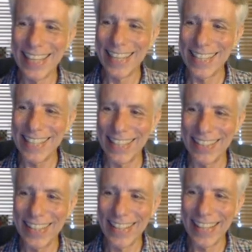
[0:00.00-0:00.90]

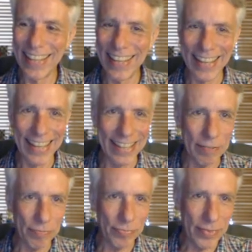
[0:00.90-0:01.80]
so
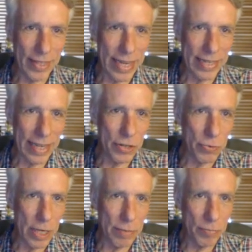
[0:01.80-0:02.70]
um, King to
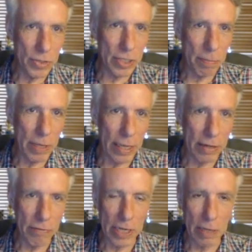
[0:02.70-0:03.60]
h1, stepping out
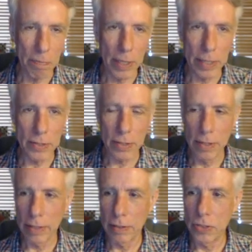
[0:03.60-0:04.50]
of any pins
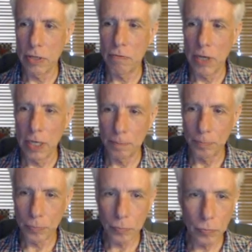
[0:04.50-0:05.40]
along the g file.
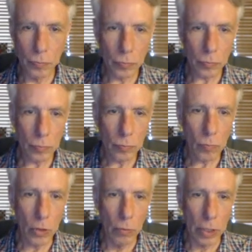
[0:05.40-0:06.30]

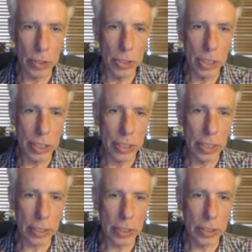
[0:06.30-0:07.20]
Rook to
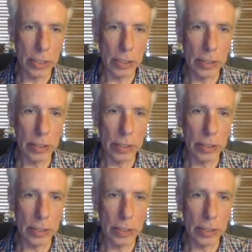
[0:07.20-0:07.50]
g6.